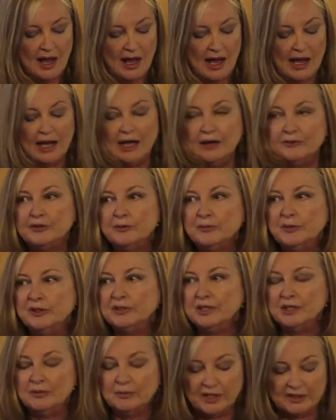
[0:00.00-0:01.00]

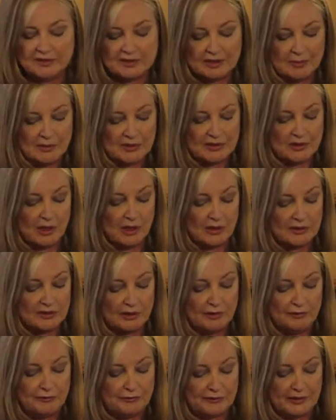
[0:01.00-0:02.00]
500,000 Muslims
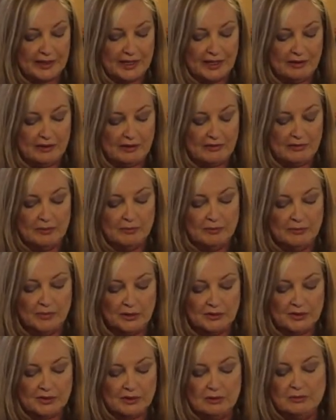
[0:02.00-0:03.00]
also fled
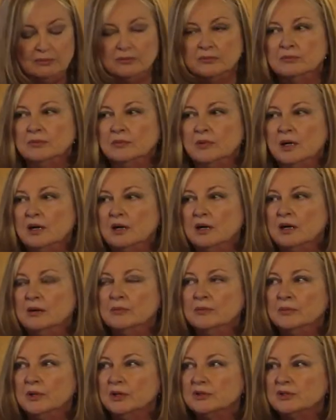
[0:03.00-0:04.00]
Mosul.
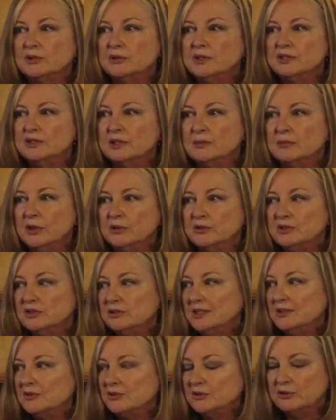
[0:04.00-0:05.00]
Mosul is a
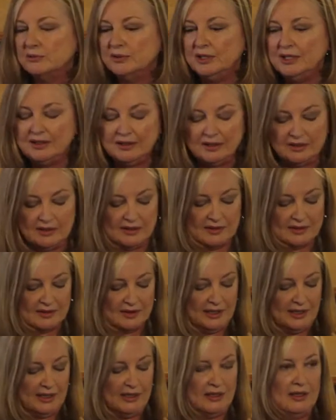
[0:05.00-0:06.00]
mostly Sunni
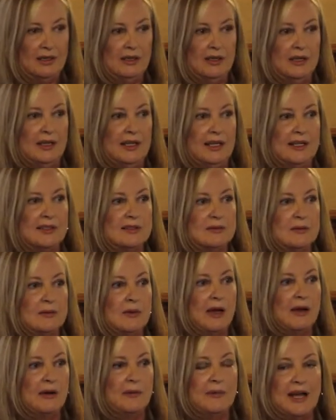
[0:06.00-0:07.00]
city. It's
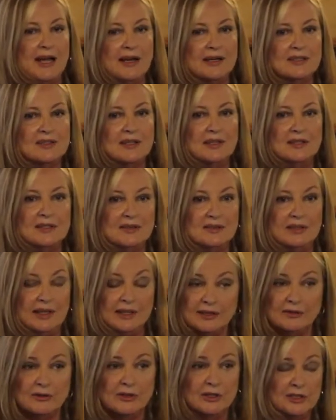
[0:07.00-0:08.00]
Iraq's
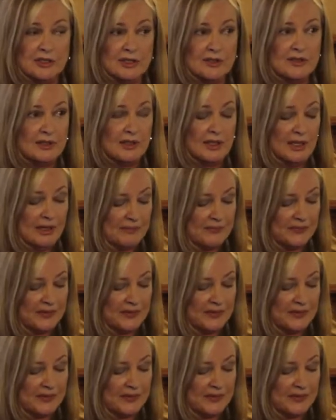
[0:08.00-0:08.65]
second largest city.